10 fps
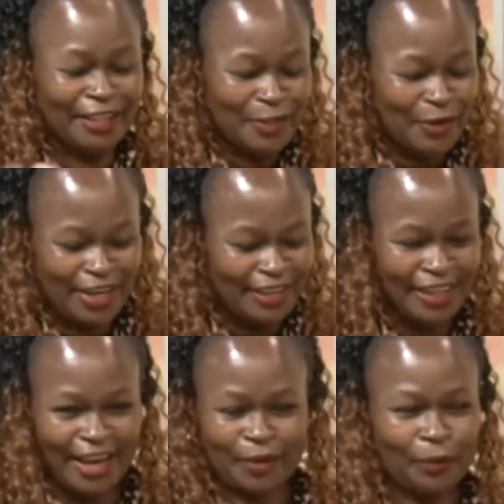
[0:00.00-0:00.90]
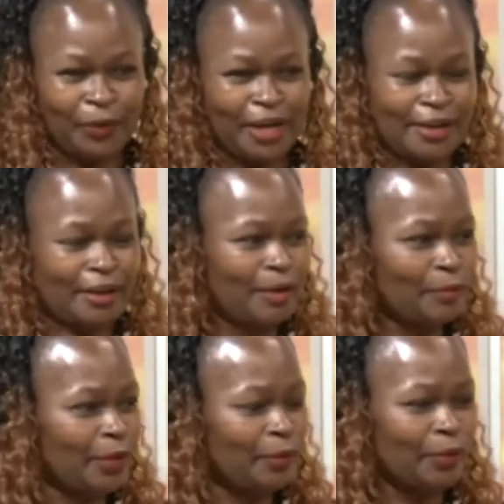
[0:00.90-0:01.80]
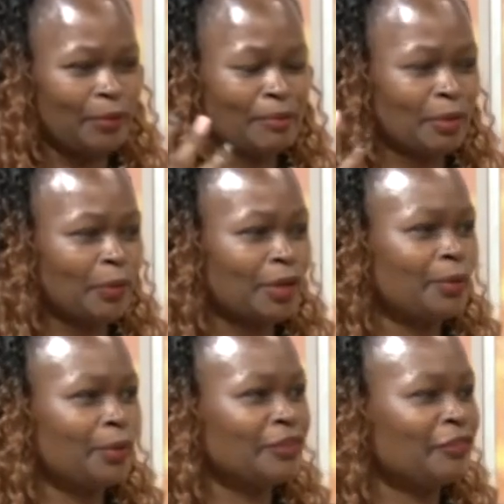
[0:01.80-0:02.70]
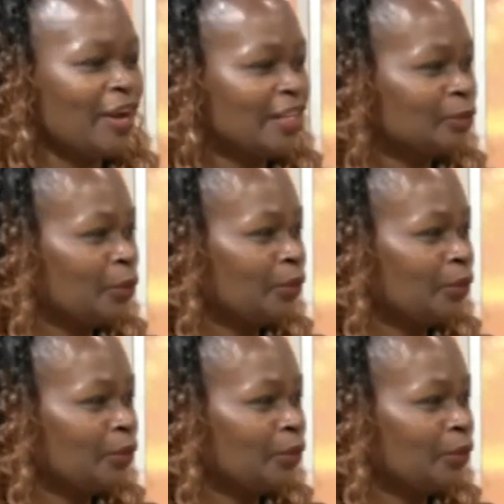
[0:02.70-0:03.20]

Doreen, like, when I came, we, we, I mean, we are good friends.